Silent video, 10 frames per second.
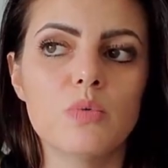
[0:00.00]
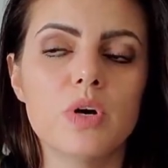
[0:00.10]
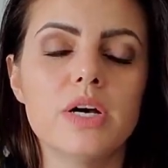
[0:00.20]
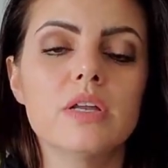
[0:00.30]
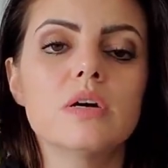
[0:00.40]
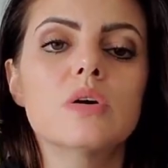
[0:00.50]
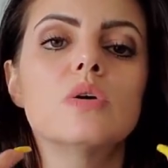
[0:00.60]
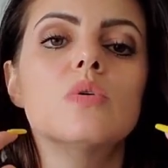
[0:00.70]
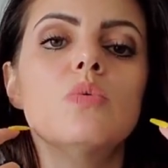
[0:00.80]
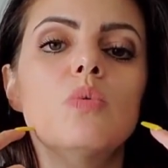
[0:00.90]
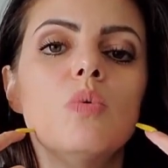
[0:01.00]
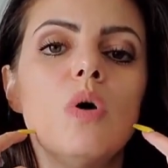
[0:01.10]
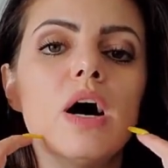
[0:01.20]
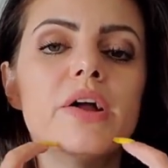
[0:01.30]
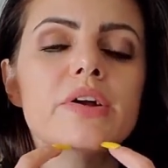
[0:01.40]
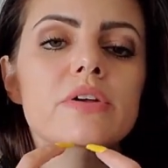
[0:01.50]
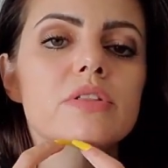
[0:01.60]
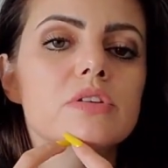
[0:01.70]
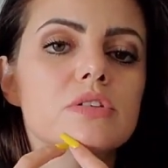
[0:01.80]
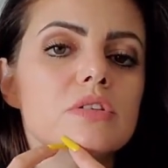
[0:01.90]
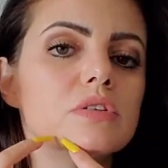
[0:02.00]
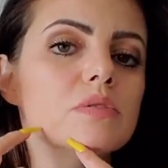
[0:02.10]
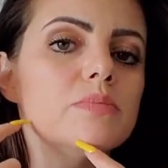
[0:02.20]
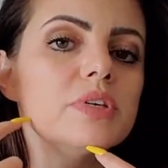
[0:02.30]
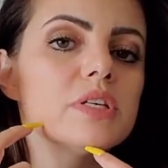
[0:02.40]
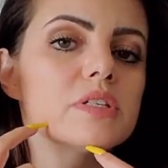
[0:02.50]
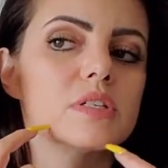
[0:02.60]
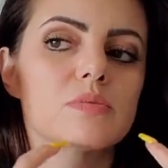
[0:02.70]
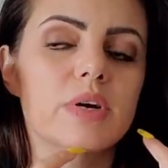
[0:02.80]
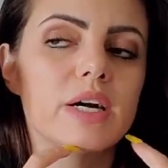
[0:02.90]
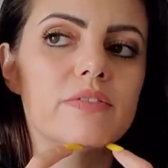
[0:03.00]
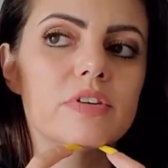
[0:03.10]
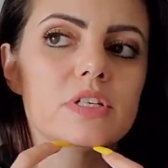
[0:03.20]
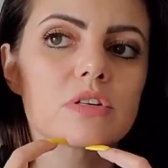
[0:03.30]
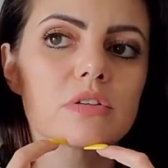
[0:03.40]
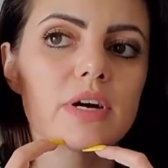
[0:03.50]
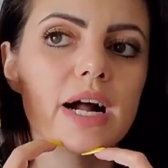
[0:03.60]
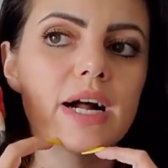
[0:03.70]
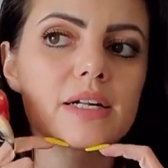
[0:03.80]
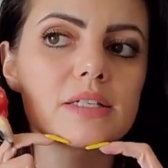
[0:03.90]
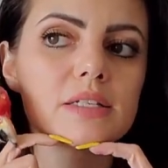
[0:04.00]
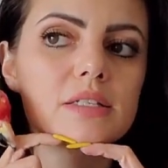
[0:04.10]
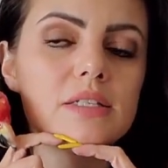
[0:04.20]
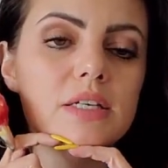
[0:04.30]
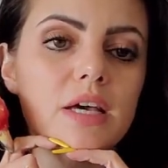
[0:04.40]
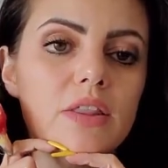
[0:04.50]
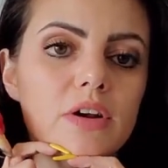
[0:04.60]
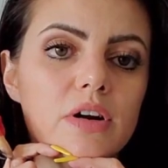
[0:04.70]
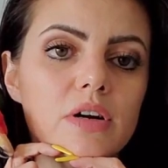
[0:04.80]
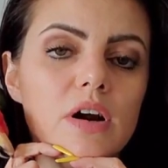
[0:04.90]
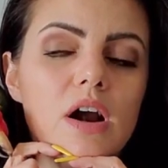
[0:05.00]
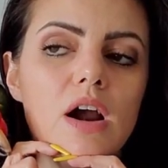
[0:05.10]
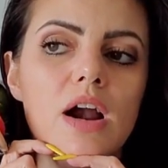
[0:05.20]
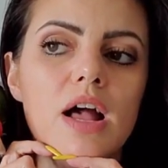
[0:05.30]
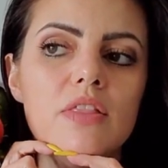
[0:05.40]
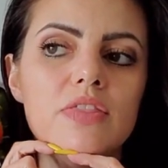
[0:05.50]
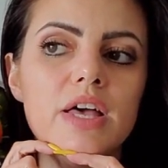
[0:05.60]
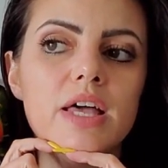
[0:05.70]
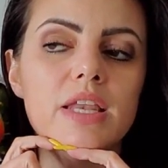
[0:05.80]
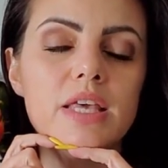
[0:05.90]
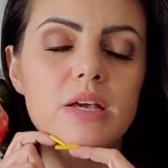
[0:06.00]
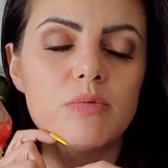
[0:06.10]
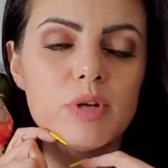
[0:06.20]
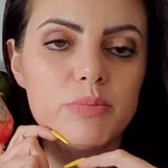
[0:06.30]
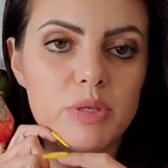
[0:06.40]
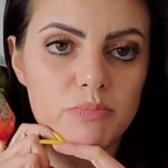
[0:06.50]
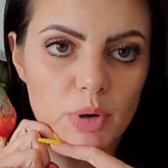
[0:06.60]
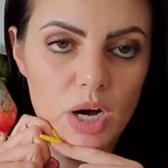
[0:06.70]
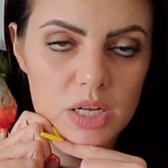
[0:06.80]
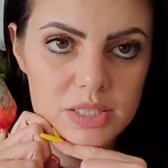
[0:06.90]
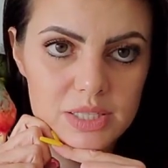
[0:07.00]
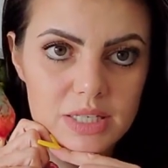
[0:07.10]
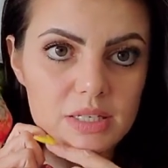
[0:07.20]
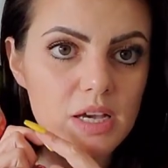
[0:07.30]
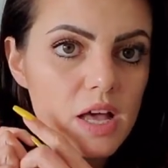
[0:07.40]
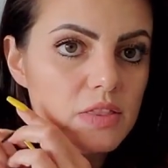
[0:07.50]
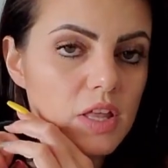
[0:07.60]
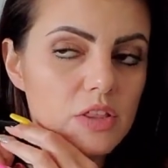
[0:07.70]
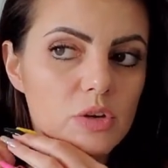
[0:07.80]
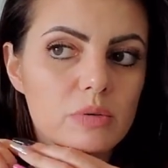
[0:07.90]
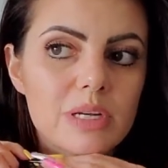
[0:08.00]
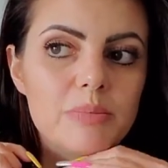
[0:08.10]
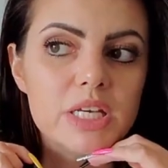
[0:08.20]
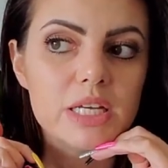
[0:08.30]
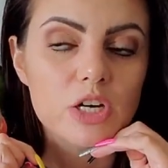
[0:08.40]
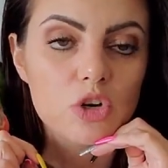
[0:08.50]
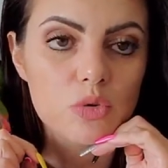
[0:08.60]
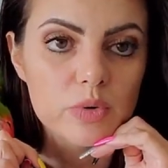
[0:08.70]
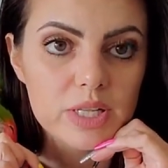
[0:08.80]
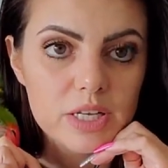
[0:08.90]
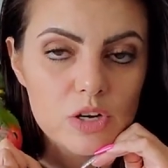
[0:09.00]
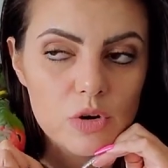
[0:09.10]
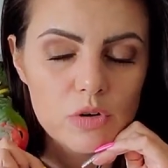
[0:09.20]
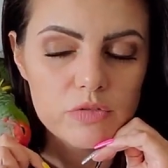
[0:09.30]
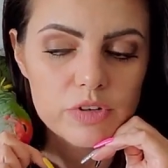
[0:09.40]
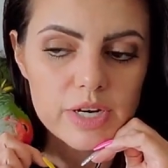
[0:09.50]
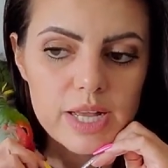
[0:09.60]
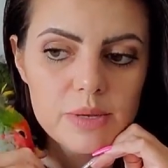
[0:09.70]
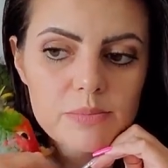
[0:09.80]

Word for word: would wire the two pieces wherever it's cracked together and then it would be bonded and then there would be an acrylic over it.